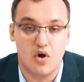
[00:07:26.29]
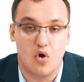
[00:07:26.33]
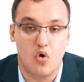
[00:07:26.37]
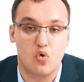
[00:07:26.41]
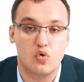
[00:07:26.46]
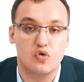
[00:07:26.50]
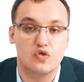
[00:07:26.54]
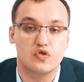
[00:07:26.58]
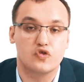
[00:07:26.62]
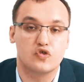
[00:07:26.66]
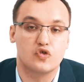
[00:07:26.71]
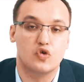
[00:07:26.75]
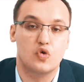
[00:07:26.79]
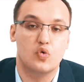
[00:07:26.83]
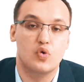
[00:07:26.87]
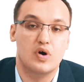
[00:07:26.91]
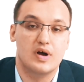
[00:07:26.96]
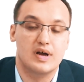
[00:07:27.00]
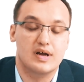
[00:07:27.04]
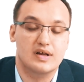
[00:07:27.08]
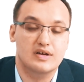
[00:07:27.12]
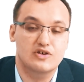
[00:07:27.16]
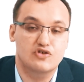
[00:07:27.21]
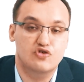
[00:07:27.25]

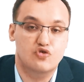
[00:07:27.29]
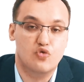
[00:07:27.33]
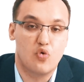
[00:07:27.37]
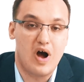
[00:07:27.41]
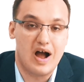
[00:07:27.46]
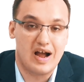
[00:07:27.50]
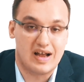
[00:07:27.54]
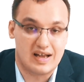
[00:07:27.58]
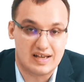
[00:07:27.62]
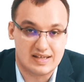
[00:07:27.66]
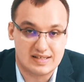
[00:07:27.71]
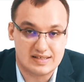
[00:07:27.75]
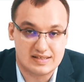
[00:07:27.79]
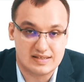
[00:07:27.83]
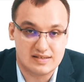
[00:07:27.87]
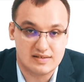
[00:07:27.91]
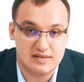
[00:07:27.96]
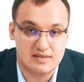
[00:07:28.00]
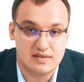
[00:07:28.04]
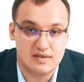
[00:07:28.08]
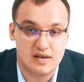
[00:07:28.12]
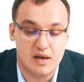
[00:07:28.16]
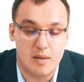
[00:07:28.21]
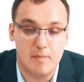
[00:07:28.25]
Also drugs
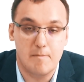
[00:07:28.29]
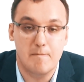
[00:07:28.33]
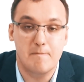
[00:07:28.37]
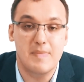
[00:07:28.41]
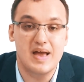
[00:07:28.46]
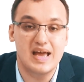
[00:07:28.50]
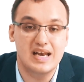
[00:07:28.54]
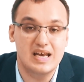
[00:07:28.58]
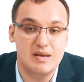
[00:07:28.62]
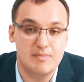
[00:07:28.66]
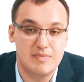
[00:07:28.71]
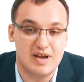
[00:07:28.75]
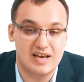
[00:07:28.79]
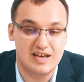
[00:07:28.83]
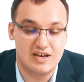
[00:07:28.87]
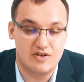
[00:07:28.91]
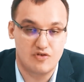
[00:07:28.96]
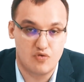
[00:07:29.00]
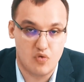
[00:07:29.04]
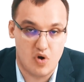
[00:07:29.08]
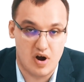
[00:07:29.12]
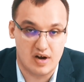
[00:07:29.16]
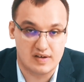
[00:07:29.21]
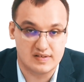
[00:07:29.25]
many many
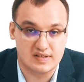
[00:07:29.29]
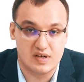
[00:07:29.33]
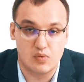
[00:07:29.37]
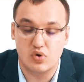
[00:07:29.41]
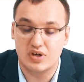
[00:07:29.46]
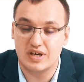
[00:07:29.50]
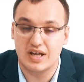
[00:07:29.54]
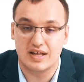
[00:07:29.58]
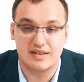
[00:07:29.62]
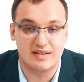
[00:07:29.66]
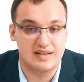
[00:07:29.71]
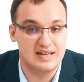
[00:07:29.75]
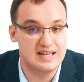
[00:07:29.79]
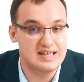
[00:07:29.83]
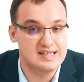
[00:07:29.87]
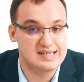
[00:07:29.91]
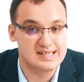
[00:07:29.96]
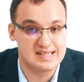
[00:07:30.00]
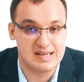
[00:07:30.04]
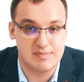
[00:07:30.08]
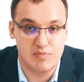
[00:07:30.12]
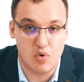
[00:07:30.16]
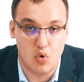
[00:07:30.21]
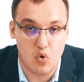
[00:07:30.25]
drugs i will not
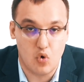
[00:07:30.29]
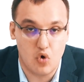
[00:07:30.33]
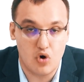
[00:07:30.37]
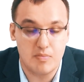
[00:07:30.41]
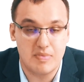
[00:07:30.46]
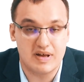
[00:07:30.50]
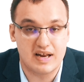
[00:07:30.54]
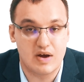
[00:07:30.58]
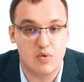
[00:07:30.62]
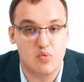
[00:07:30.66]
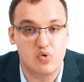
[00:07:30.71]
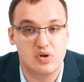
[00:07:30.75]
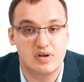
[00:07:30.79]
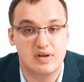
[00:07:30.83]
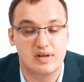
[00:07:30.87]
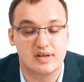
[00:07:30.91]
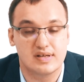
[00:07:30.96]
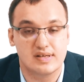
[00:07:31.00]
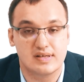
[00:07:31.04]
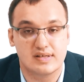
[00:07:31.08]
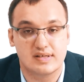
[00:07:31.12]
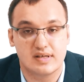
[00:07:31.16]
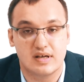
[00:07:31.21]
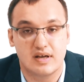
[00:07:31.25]
list them all but i will
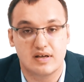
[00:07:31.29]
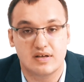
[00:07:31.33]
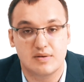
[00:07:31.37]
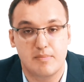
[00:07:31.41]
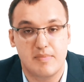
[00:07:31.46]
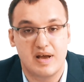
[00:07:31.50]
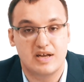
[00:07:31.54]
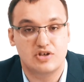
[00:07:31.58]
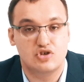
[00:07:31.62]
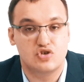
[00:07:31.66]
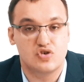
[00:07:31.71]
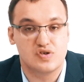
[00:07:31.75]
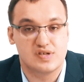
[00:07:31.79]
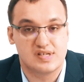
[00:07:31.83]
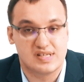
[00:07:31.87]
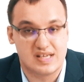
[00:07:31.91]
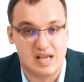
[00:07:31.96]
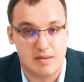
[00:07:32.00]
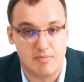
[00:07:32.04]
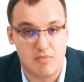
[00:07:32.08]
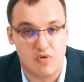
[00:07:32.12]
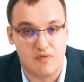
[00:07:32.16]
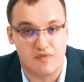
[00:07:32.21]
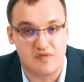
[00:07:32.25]
mention
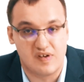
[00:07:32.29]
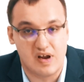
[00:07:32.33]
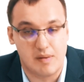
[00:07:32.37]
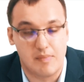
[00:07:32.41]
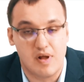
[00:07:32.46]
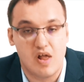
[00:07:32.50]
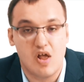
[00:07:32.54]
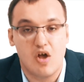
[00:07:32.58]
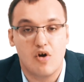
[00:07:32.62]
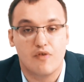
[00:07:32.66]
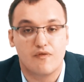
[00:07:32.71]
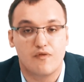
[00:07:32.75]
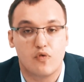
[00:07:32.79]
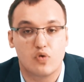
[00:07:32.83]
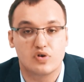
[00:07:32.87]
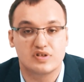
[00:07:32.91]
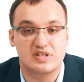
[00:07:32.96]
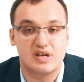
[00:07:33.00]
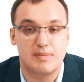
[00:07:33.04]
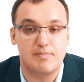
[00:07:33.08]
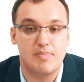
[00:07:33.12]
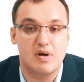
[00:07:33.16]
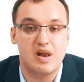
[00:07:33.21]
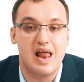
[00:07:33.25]
some of them for
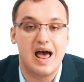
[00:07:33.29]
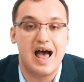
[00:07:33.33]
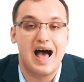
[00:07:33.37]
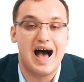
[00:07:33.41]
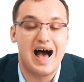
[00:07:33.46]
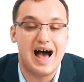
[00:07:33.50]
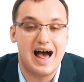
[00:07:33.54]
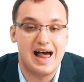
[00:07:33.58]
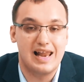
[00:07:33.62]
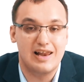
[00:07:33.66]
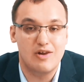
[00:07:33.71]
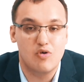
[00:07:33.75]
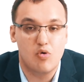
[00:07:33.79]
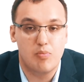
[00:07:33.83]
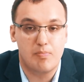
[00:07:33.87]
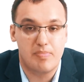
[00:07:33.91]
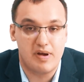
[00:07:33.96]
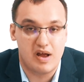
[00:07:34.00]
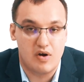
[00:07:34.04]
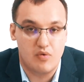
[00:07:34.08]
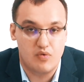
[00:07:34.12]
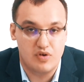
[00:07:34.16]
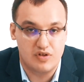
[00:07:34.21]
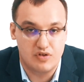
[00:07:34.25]
example
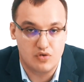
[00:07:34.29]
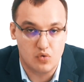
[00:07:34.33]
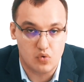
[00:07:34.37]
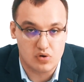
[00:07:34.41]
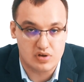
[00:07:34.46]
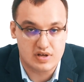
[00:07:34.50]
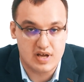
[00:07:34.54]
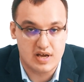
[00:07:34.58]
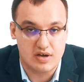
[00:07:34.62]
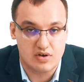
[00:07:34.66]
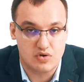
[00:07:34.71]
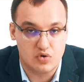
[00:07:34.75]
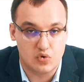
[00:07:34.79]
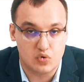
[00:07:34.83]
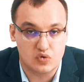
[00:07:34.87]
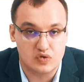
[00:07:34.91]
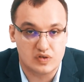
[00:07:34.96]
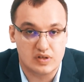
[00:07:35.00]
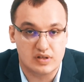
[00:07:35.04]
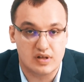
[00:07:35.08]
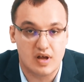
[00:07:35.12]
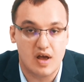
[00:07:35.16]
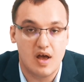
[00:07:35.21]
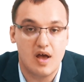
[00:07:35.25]
haloperidol can
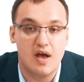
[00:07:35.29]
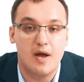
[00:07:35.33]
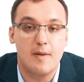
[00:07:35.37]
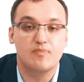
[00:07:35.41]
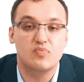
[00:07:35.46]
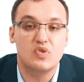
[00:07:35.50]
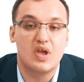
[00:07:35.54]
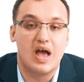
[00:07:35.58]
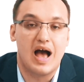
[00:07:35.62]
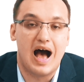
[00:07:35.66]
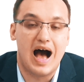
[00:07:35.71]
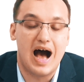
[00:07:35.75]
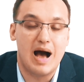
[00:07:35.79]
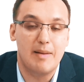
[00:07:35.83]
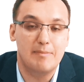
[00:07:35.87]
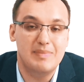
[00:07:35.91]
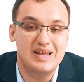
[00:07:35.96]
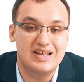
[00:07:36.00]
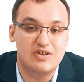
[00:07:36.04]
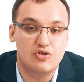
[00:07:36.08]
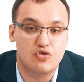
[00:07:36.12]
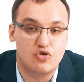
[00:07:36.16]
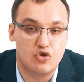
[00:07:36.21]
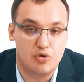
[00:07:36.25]
cause it
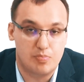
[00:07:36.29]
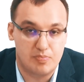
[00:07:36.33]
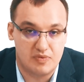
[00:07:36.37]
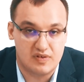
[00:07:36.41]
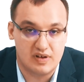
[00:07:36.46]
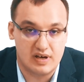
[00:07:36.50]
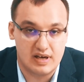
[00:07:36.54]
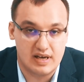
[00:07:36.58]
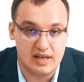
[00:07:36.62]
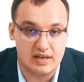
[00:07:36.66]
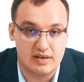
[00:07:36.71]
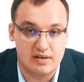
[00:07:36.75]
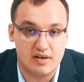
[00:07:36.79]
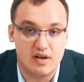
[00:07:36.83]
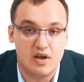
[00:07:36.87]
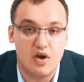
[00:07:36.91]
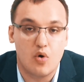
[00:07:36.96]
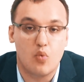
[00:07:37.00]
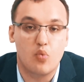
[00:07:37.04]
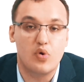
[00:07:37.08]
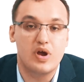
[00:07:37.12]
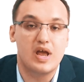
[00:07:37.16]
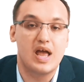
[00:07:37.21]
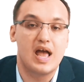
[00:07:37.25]
amitriptyline
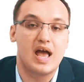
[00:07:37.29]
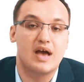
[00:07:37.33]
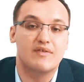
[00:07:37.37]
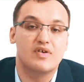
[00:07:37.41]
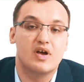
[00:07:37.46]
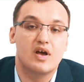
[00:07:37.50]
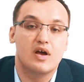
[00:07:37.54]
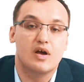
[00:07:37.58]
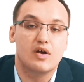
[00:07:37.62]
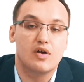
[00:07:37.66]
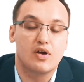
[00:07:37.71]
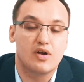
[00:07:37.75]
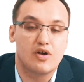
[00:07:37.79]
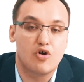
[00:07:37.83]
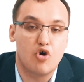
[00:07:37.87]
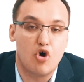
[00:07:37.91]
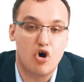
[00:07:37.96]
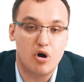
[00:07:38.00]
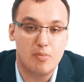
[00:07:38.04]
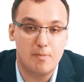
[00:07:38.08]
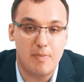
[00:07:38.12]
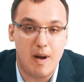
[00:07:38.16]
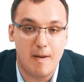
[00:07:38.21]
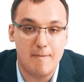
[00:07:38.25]
we have
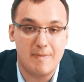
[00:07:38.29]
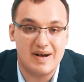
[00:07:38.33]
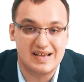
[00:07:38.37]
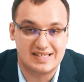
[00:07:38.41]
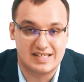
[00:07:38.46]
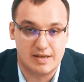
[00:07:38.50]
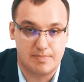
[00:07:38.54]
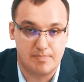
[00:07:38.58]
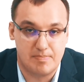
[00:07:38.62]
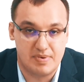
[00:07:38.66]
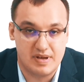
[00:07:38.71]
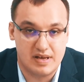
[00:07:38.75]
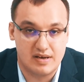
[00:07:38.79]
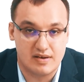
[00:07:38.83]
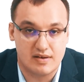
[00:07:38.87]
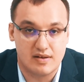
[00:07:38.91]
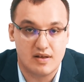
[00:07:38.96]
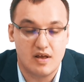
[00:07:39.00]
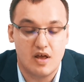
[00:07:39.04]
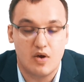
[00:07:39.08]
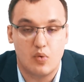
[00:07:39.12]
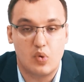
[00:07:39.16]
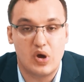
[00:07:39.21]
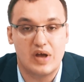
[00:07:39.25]
carbamazepine
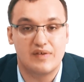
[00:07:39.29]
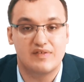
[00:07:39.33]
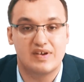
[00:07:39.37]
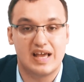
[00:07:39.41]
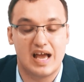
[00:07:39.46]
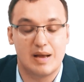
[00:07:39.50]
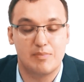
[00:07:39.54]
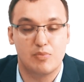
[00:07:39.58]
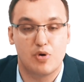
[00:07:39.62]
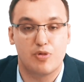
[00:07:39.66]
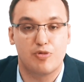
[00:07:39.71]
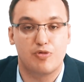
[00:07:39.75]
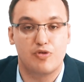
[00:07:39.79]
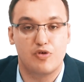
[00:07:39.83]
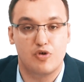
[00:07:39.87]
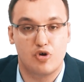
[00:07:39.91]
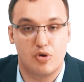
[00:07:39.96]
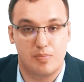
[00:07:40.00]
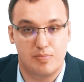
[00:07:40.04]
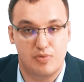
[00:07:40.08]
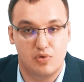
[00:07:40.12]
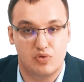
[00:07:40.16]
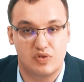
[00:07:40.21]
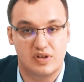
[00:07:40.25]
we have
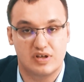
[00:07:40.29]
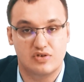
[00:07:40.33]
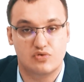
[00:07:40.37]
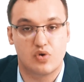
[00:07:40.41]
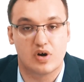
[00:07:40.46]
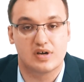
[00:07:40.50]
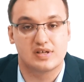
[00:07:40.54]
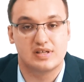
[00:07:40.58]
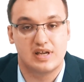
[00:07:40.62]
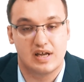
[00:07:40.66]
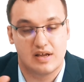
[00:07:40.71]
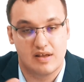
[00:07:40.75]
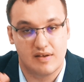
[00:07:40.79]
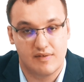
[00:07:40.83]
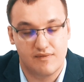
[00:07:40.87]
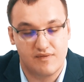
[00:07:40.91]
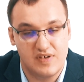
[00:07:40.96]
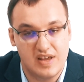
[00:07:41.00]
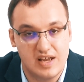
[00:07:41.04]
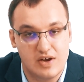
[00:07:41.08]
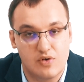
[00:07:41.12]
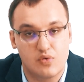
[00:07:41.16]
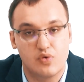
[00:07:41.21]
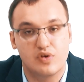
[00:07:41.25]
chemotherapeutic drugs like
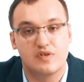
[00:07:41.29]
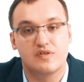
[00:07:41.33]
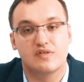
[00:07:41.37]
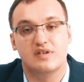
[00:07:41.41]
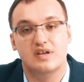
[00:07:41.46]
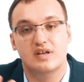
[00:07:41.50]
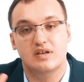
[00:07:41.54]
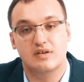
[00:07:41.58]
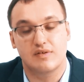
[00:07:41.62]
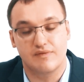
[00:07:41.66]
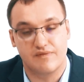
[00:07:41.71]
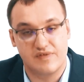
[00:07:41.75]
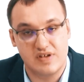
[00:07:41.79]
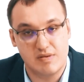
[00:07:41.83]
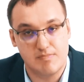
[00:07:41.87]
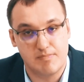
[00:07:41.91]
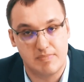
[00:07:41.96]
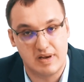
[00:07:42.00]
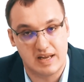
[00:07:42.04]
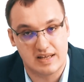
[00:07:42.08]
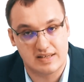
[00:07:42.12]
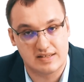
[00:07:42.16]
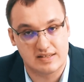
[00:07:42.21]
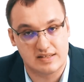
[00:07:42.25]
vincristine
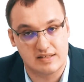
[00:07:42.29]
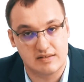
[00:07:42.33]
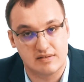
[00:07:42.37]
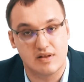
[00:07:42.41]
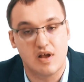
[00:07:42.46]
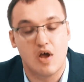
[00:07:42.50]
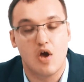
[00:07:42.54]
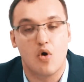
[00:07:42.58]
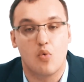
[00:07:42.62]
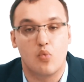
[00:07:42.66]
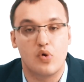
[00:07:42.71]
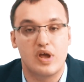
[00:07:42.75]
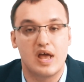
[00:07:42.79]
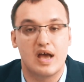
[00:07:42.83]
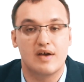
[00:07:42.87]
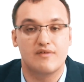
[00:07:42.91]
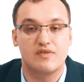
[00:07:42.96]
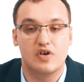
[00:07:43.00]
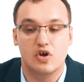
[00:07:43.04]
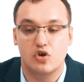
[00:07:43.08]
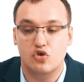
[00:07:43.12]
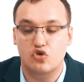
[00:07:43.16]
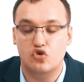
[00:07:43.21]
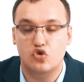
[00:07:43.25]
vinblastine we
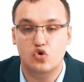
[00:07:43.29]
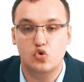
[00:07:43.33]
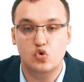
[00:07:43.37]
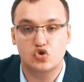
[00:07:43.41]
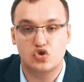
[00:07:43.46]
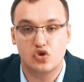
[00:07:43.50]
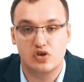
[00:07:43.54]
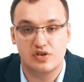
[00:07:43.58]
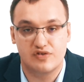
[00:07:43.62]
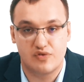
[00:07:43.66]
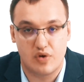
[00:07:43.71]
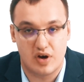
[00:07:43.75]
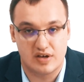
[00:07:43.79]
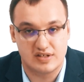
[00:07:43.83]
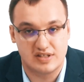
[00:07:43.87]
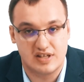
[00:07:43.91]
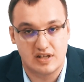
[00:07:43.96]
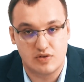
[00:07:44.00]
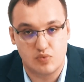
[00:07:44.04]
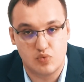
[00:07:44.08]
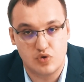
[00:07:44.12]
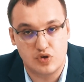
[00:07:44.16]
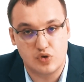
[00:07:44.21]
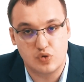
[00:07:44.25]
have usual drugs
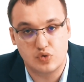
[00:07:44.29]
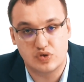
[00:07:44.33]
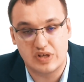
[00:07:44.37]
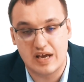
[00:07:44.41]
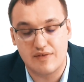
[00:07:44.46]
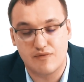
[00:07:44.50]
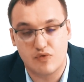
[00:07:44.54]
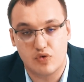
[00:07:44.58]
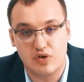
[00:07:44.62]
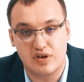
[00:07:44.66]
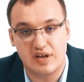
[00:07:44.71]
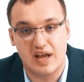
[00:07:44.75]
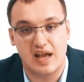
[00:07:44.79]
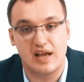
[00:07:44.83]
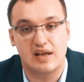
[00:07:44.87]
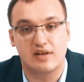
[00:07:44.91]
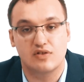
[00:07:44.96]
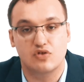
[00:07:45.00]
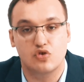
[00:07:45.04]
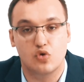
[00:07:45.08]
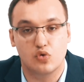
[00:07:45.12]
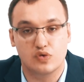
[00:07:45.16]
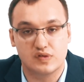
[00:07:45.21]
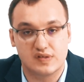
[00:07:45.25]
that we use every day
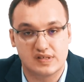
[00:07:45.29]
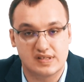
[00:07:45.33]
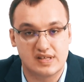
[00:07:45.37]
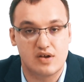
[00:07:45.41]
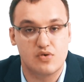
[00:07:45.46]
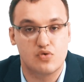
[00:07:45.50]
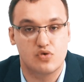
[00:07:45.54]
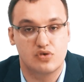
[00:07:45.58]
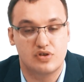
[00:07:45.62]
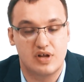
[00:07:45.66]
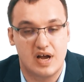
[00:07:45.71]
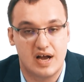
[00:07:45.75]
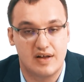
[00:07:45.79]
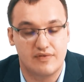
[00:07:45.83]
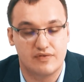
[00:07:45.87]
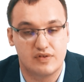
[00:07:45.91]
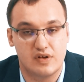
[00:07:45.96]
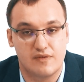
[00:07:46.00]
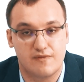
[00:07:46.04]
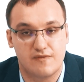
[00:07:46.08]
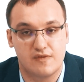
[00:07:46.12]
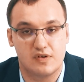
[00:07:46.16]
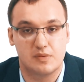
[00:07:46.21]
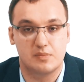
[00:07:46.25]
non-steroid
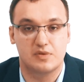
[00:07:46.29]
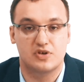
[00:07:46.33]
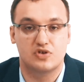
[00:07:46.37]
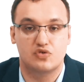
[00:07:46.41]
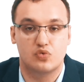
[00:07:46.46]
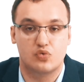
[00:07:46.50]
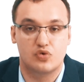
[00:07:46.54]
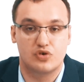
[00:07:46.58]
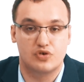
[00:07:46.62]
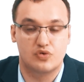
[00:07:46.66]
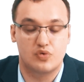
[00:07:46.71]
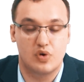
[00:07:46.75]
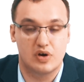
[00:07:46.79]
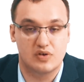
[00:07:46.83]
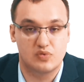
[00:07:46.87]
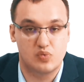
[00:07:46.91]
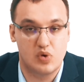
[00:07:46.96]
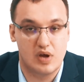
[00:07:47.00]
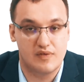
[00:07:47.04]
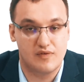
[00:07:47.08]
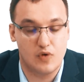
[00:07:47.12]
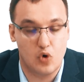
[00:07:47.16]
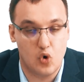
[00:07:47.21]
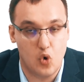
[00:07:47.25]
anti-inflammatory drugs
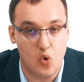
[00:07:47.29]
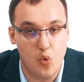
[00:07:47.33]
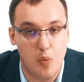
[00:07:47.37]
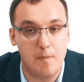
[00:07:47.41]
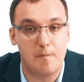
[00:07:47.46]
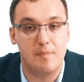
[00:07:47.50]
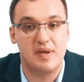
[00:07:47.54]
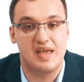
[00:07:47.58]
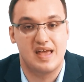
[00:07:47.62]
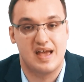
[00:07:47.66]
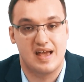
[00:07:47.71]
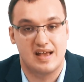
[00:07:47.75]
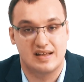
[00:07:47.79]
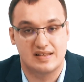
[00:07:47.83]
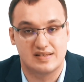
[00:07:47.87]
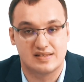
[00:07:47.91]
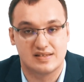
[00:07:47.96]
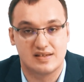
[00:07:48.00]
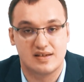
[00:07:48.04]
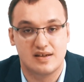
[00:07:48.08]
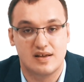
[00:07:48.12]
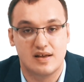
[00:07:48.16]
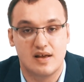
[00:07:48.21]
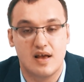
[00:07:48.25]
we have
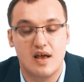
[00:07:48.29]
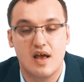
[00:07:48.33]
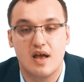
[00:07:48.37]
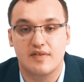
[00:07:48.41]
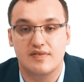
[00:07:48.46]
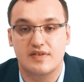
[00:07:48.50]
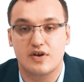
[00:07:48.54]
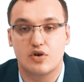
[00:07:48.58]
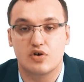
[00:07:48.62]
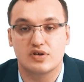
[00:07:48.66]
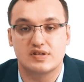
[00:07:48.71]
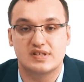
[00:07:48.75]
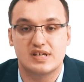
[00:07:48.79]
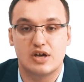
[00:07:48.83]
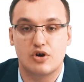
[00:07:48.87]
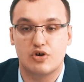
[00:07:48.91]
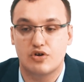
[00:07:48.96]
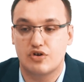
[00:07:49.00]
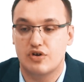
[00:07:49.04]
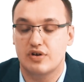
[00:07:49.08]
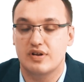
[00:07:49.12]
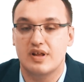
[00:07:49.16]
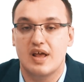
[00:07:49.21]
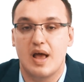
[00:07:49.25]
opiates there are
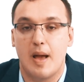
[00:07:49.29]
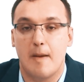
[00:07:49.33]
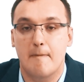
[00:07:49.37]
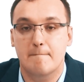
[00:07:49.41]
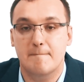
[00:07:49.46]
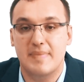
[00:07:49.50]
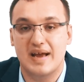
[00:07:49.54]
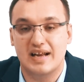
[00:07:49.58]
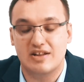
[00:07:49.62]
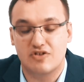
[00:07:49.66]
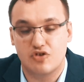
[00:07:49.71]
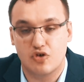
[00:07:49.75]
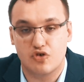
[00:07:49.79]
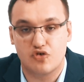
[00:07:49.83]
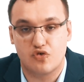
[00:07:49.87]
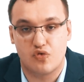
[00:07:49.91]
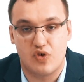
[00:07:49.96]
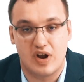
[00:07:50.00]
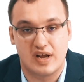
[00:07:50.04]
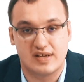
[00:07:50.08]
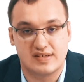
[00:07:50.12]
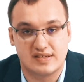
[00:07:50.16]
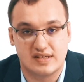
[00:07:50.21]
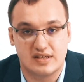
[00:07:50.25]
certain
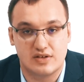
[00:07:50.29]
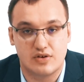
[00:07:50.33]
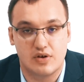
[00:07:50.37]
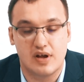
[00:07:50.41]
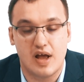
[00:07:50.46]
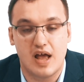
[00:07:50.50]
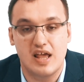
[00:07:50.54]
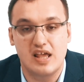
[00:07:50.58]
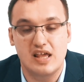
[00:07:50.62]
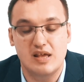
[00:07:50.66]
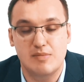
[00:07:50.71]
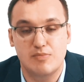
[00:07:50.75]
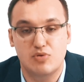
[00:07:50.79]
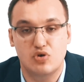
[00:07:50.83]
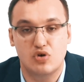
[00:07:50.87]
methotrexate